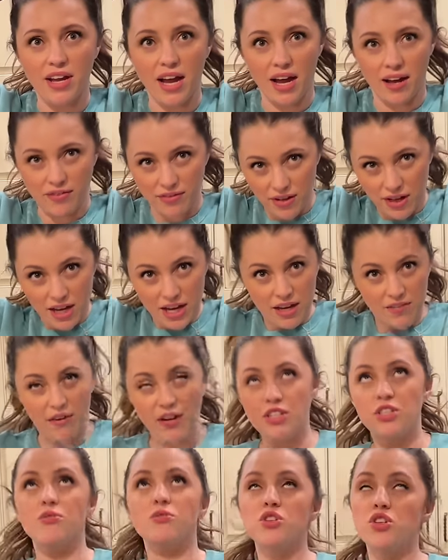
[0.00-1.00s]
calf. If
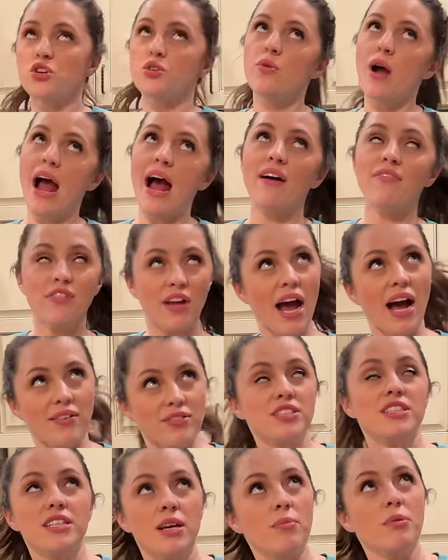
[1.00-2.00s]
I do Whoa. two half calves,
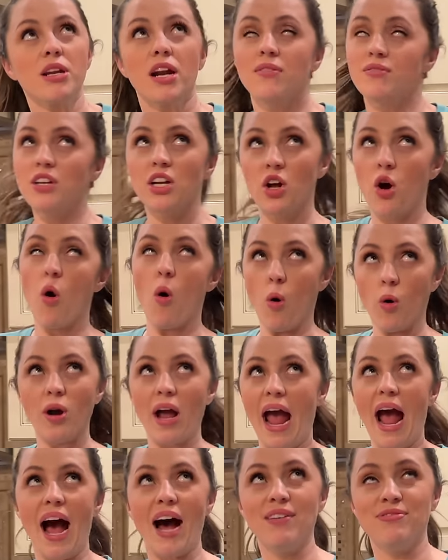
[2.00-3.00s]
does that mean I've done a whole
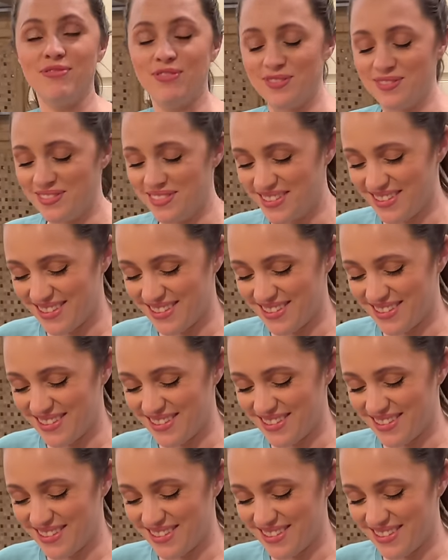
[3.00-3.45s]
calf? You've done one